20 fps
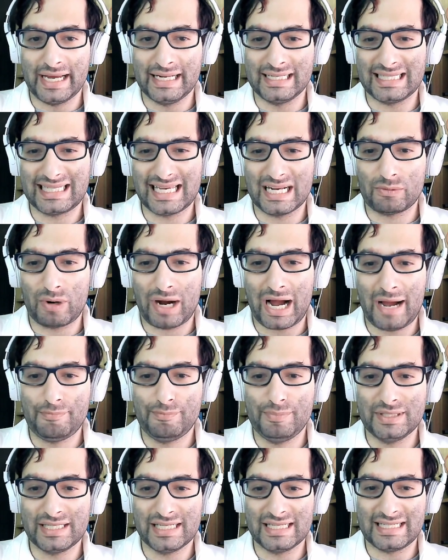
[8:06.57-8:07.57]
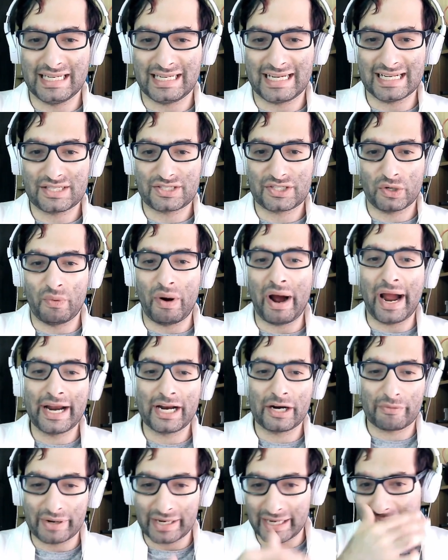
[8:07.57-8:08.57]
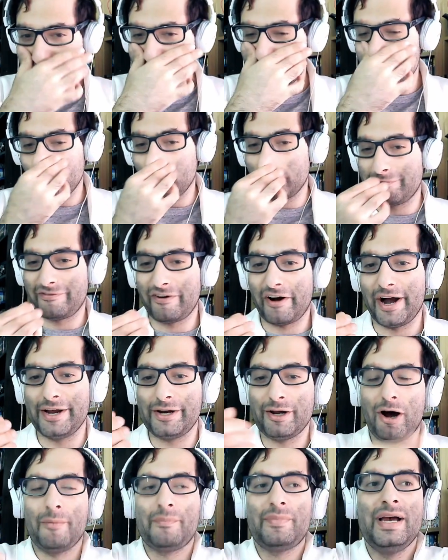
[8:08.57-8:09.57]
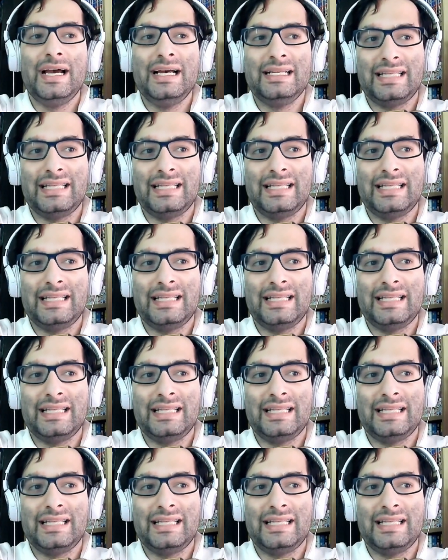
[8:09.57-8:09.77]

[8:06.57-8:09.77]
Instead, what happens is he gets so angry, he gets all fired up,